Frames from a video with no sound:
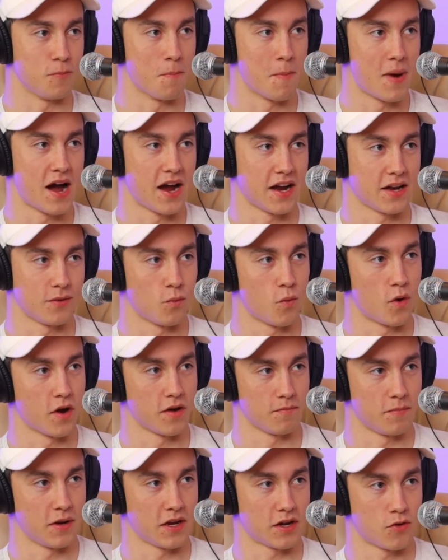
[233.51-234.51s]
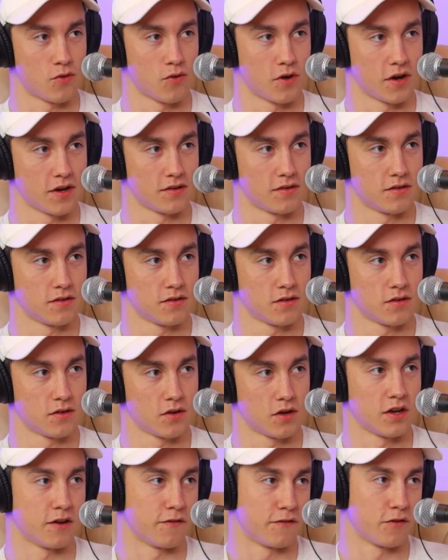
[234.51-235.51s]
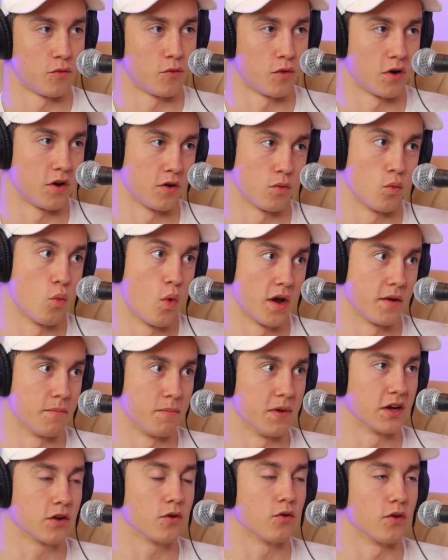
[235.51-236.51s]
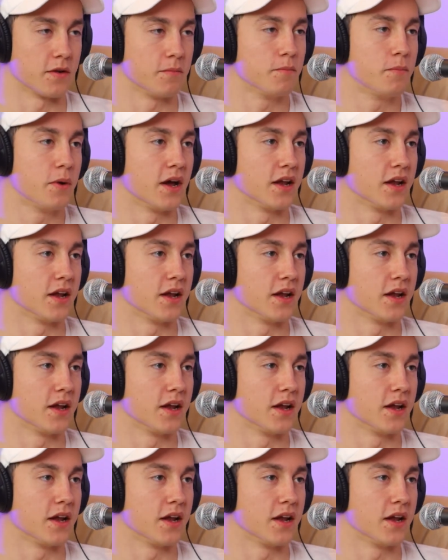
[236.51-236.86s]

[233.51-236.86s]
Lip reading: to mine one Bitcoin, if it were one Bitcoin.